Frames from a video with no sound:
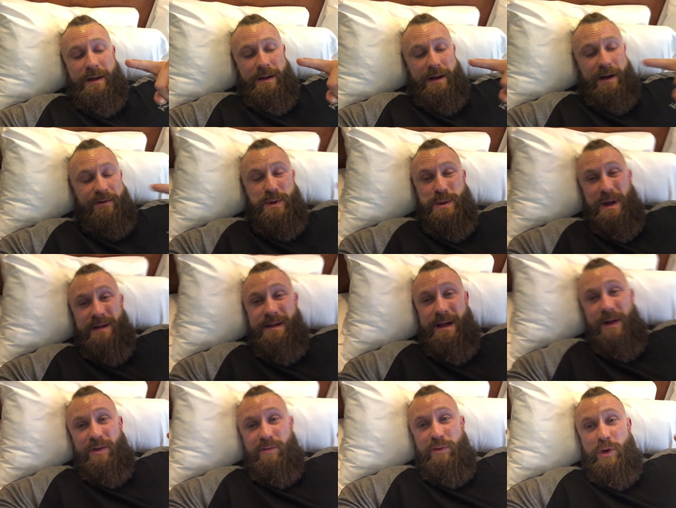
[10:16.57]
I've checked
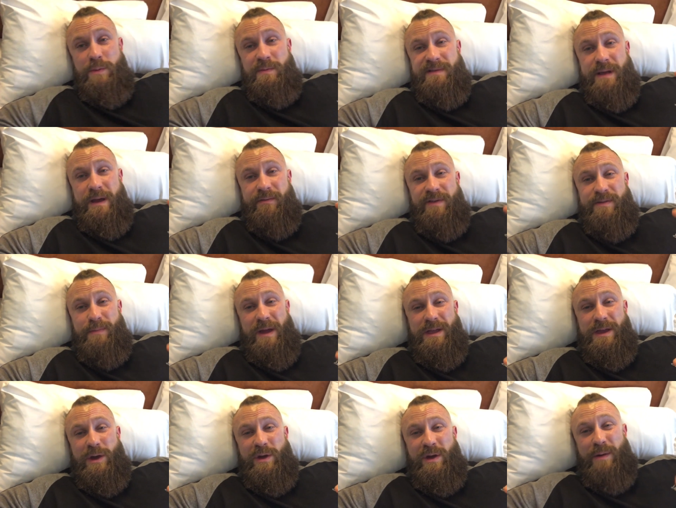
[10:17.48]
out the room service
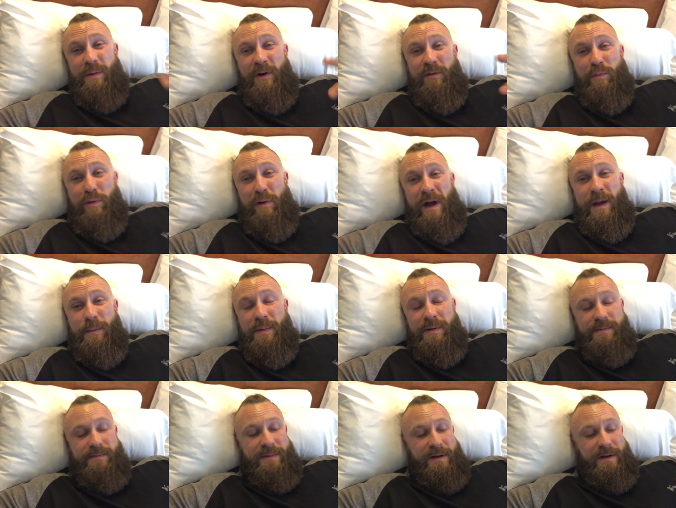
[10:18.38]
menu. I'm off prep.
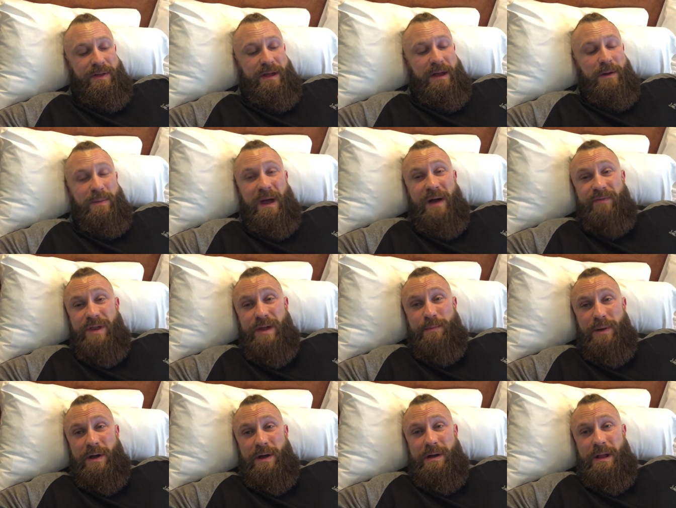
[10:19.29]
I think I'll be having a
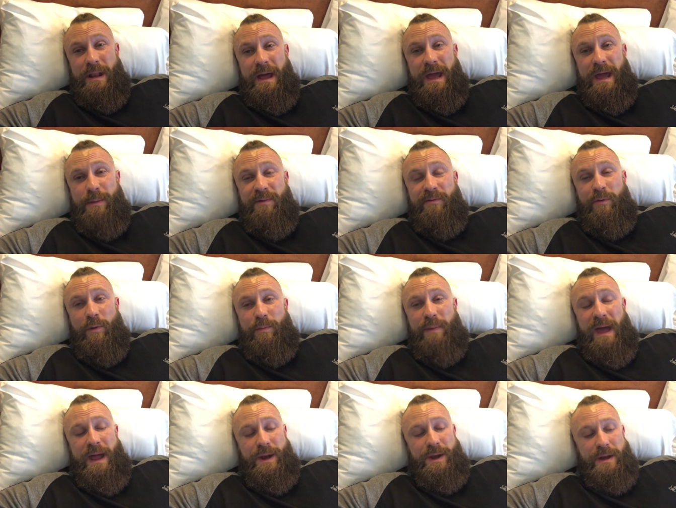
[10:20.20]
burger later before
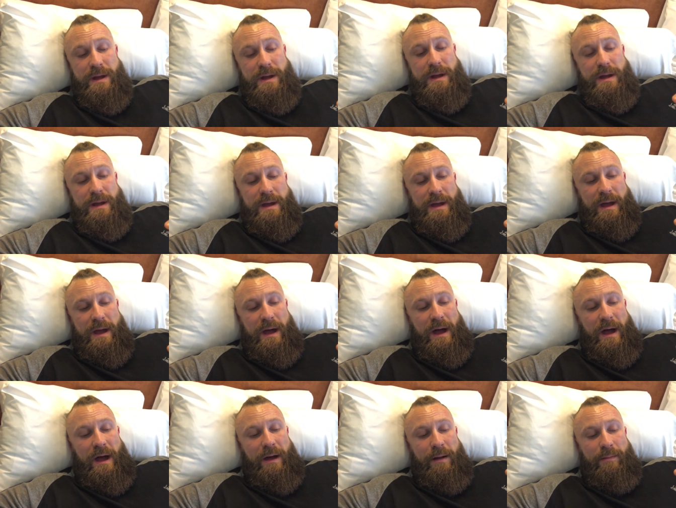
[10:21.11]
bed.
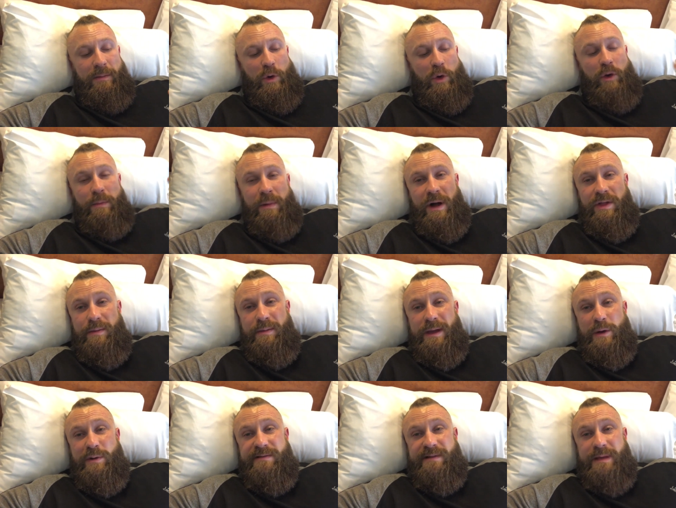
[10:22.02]
Um, all my other
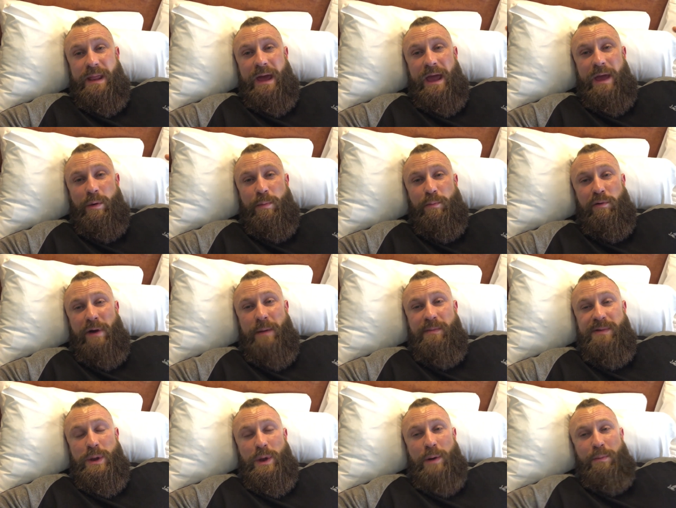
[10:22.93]
meals today were
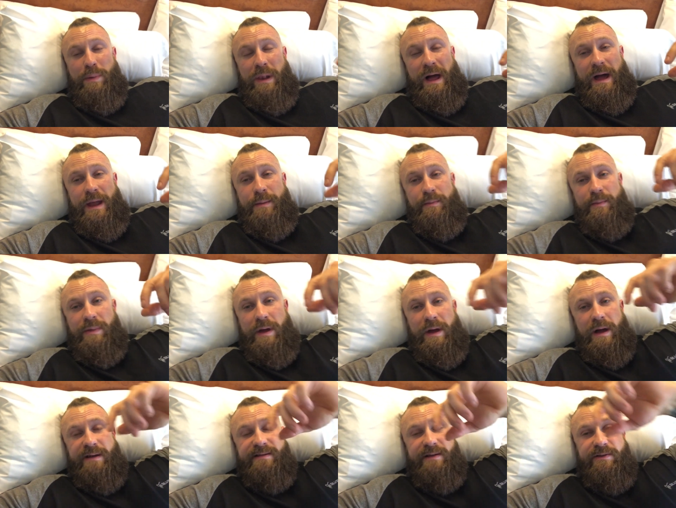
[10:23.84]
prepped and on plan.
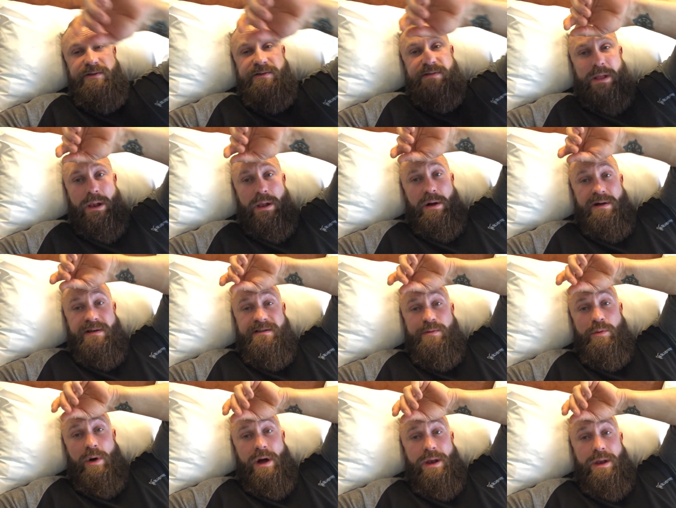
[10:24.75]
Uh, so just the
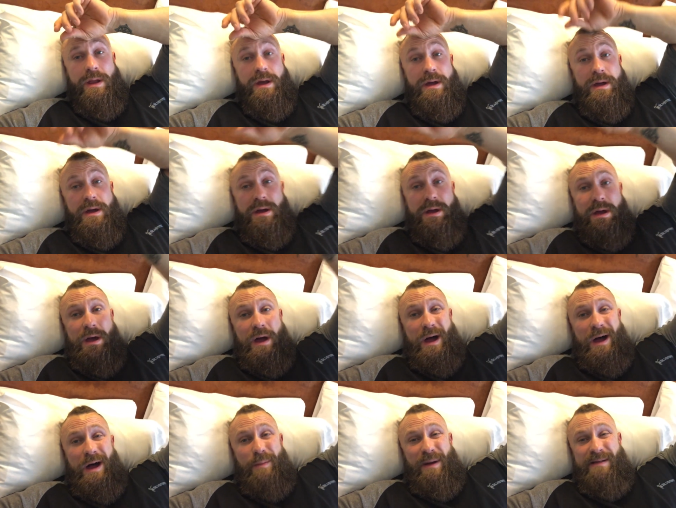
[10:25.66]
last one
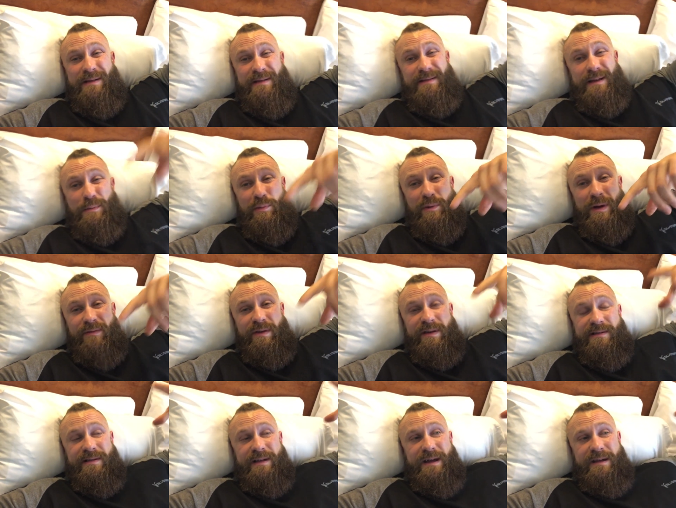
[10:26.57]
um, as I said
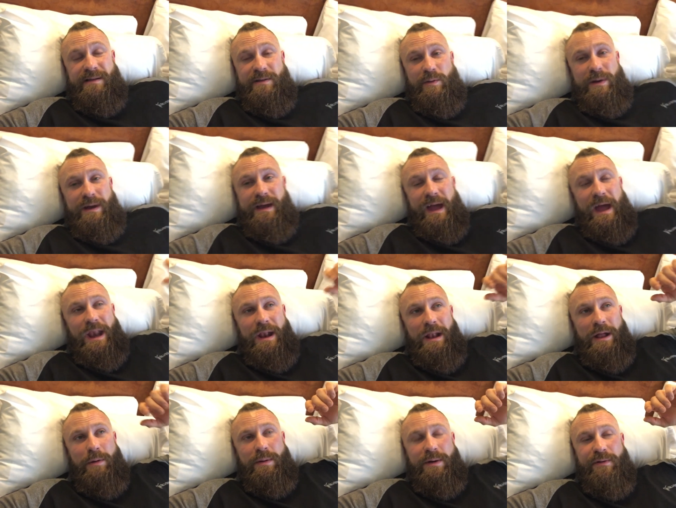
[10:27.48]
previously, it's a weekend, a
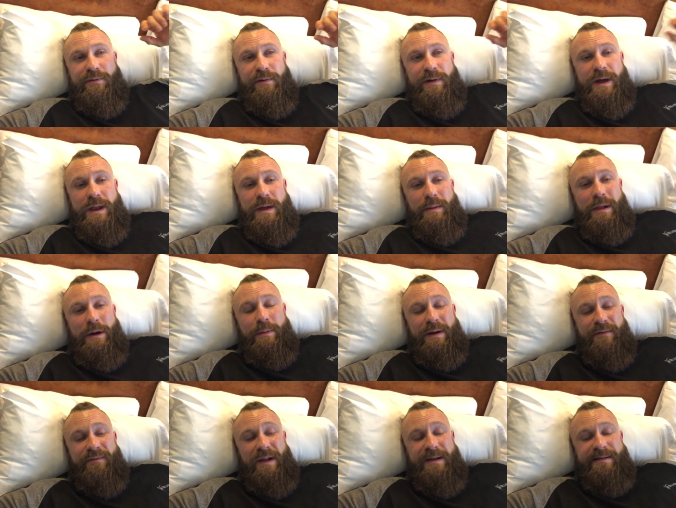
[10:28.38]
little bit of freedom, a little
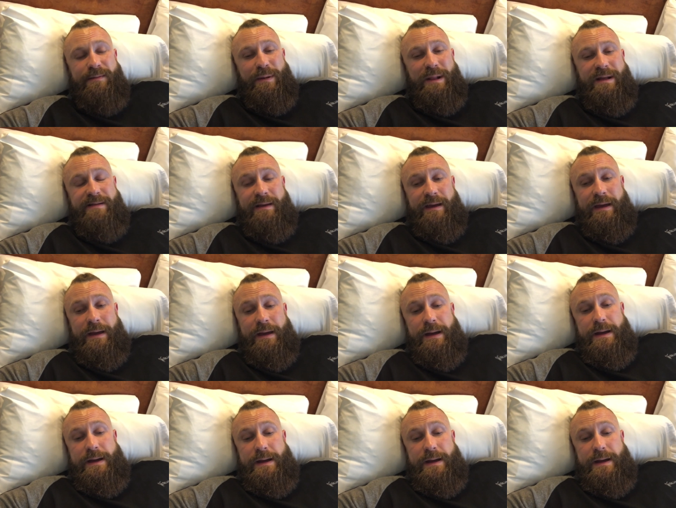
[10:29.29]
bit of flexibility.